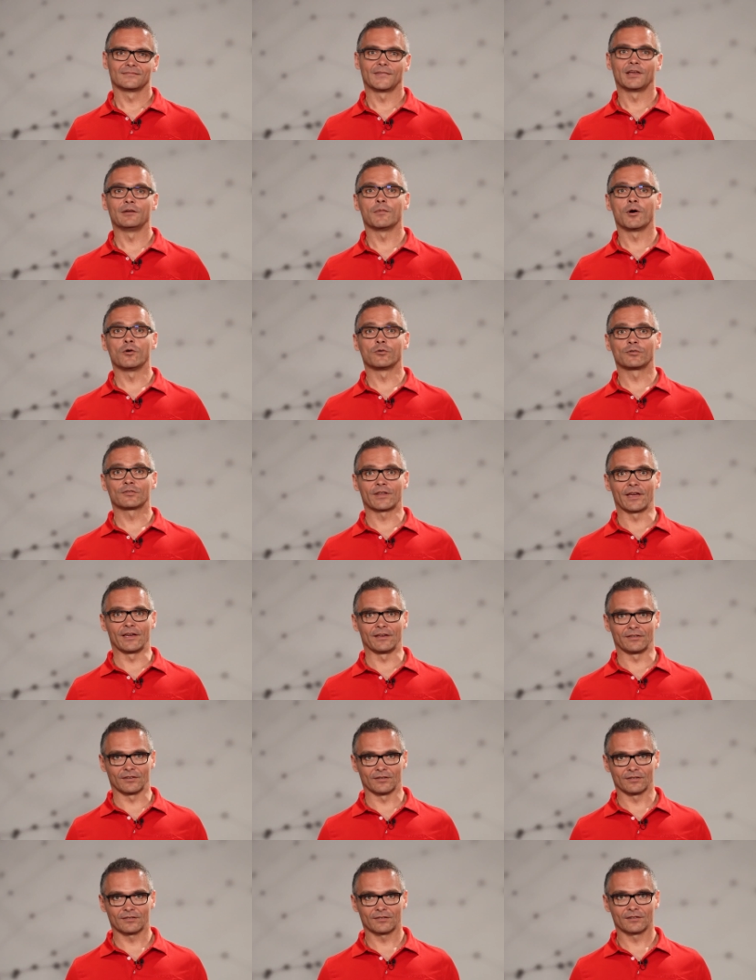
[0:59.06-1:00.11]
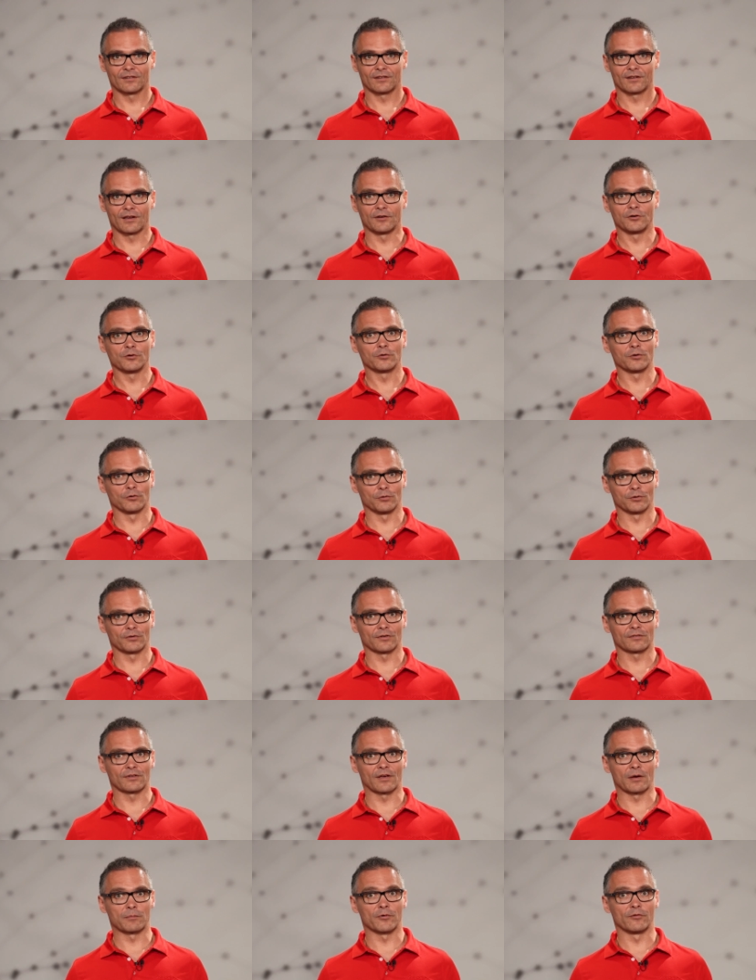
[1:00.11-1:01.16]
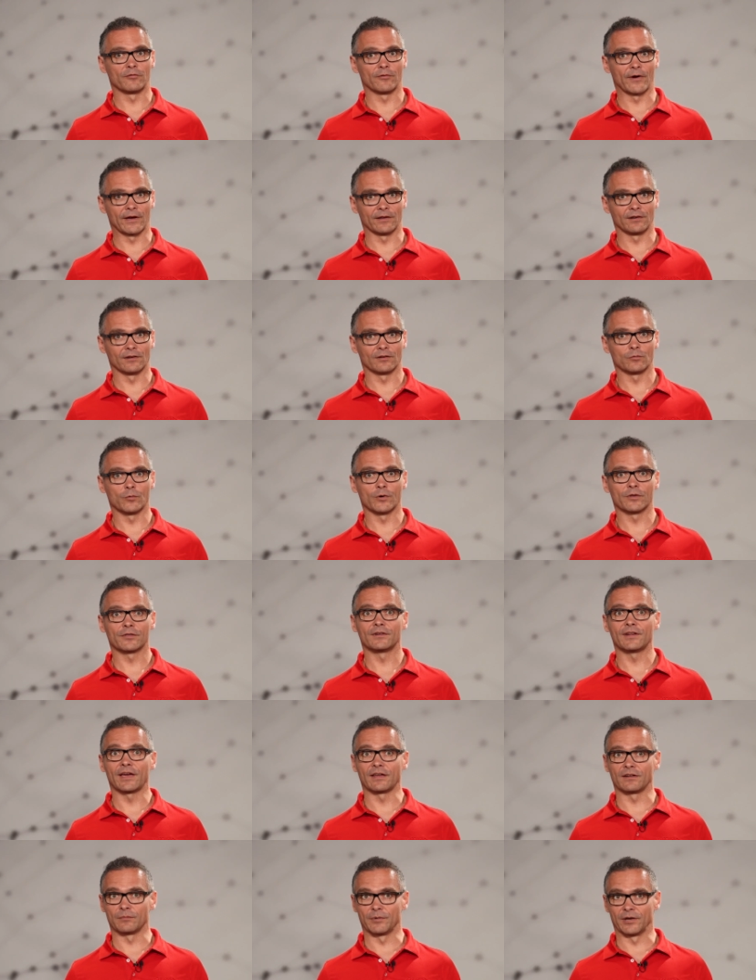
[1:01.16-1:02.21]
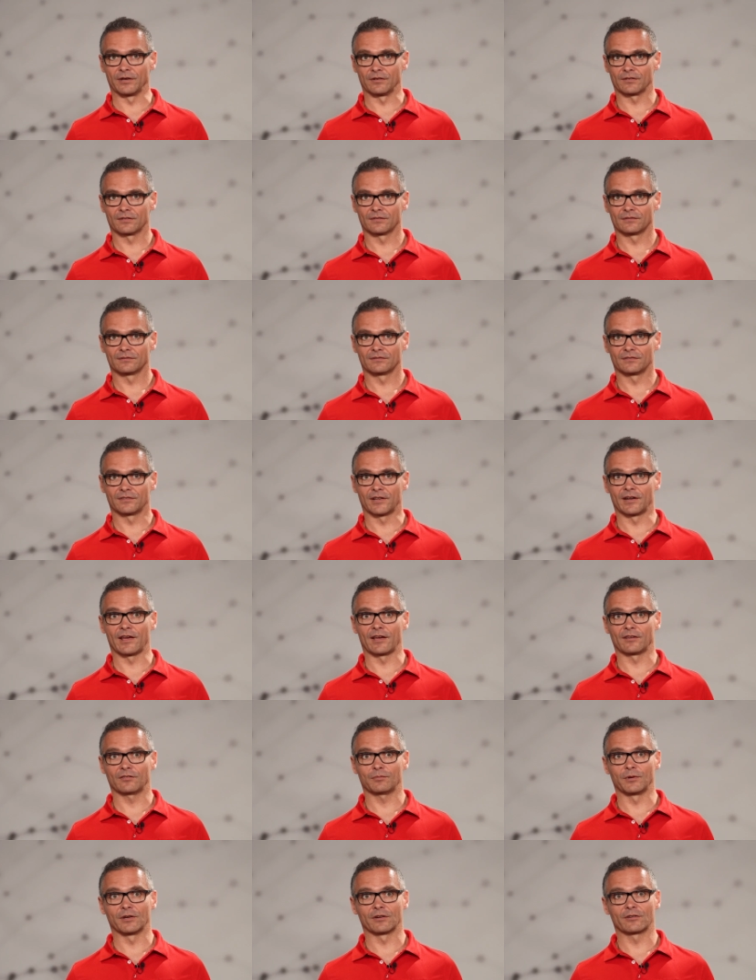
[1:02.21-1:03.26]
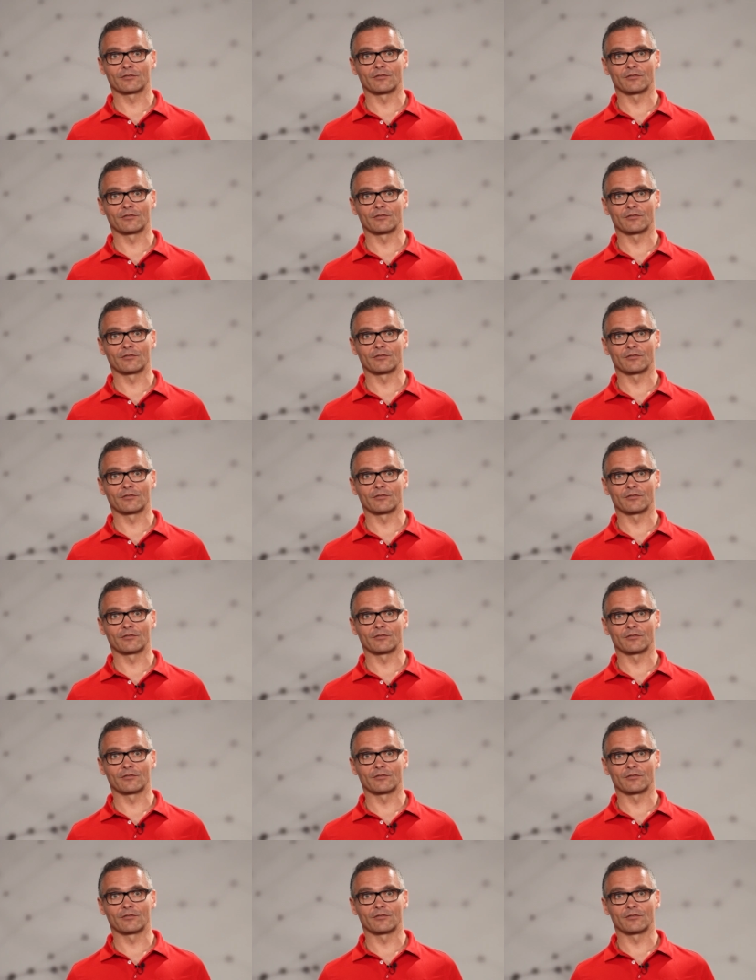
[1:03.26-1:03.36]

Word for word: In most cases, CANoe users are provided with a database that has been